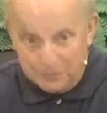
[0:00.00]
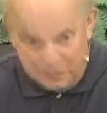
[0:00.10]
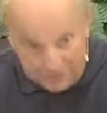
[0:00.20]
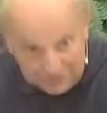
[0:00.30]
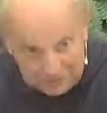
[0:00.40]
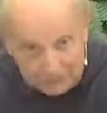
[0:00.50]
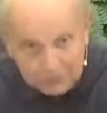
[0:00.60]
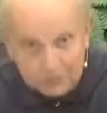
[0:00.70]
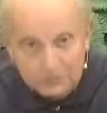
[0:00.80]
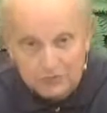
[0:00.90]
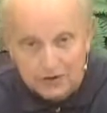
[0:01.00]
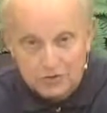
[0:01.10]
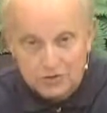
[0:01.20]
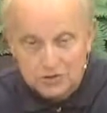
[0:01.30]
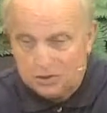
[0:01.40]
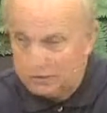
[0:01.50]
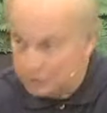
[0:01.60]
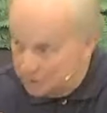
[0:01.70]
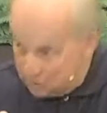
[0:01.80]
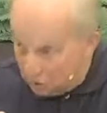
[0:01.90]
You need to find yourself, you
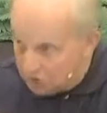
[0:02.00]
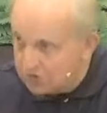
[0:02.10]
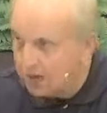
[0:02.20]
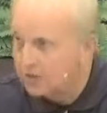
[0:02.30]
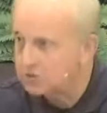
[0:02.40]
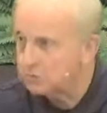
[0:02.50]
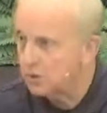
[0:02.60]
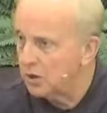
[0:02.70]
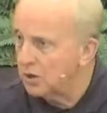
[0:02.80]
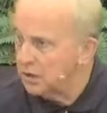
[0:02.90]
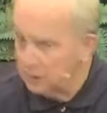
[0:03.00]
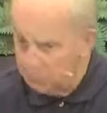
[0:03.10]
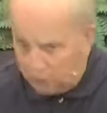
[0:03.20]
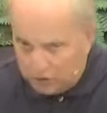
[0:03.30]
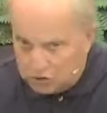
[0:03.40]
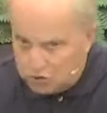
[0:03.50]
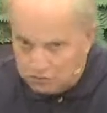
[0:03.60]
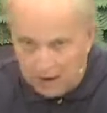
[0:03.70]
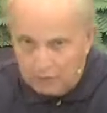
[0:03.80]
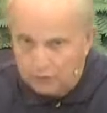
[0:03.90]
need to talk to God. This prayer. We'll get you a
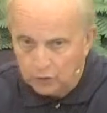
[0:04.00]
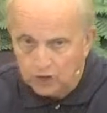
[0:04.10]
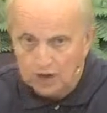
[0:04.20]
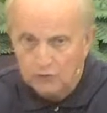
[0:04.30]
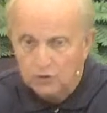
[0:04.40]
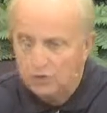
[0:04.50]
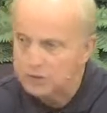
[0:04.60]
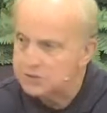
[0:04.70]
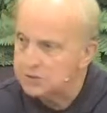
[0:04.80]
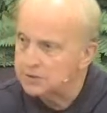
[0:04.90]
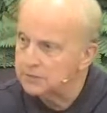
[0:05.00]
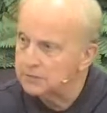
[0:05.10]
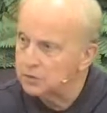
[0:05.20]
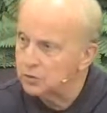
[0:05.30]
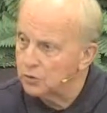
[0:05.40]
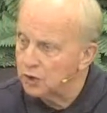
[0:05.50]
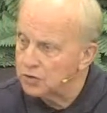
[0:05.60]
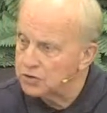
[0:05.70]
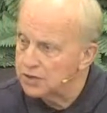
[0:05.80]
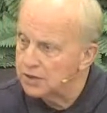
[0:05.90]
Bible if you don't have one that's you can
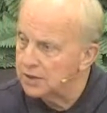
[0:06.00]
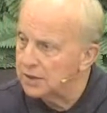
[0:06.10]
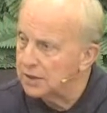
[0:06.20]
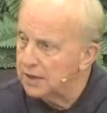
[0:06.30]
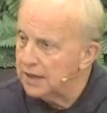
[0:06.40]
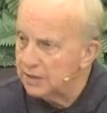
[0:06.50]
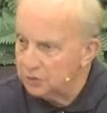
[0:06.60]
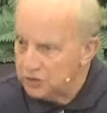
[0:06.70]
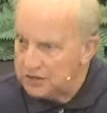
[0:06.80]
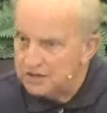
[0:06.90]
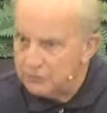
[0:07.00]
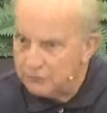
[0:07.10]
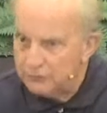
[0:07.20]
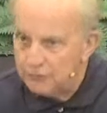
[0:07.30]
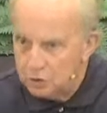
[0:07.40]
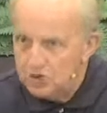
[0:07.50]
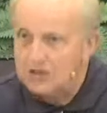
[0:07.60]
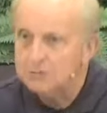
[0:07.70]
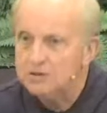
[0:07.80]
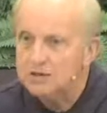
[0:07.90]
understand. And you need
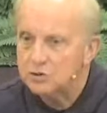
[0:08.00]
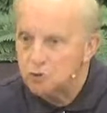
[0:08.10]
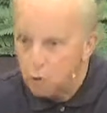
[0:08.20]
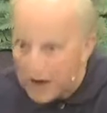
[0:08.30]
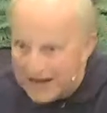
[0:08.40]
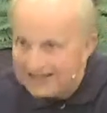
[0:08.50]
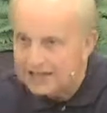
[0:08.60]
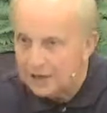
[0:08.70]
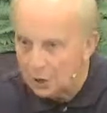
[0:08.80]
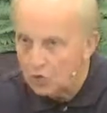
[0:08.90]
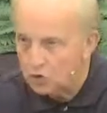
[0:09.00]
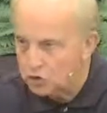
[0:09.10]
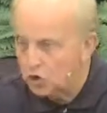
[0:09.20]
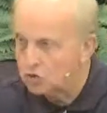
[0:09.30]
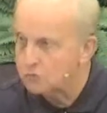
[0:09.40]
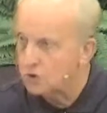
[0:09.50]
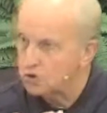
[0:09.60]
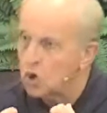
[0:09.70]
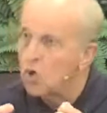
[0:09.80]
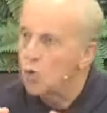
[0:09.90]
to be ingrained in the local church,
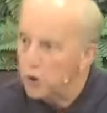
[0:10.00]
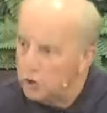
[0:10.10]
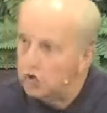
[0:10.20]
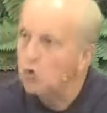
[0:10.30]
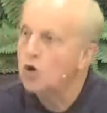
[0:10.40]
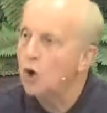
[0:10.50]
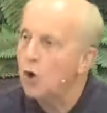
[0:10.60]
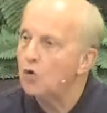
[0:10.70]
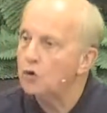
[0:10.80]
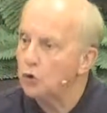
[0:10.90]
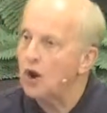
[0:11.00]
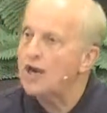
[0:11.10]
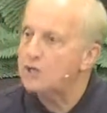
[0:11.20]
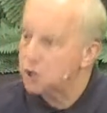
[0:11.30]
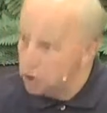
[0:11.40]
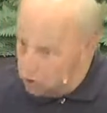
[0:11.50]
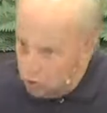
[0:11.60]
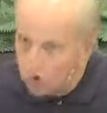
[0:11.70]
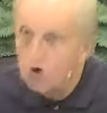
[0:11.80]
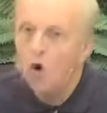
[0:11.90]
because when you were called to Christ,
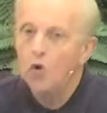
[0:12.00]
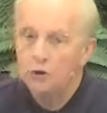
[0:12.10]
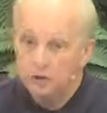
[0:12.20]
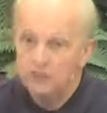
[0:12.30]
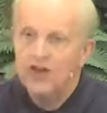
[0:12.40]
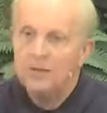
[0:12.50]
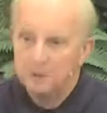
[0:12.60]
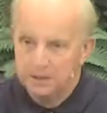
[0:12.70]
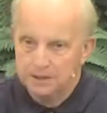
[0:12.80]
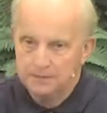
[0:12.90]
you were called to the family.